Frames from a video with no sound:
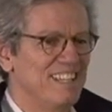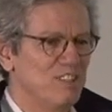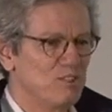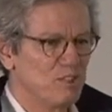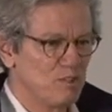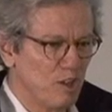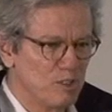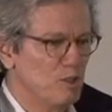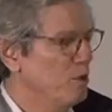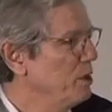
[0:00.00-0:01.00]
This is
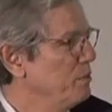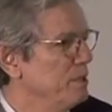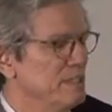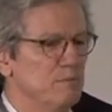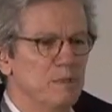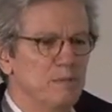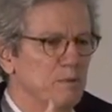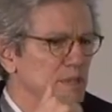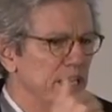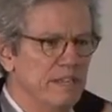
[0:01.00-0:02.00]
ongoing.
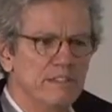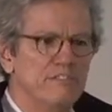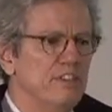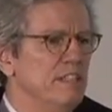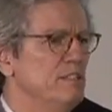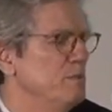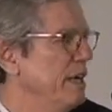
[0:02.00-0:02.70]
We're there in the fund.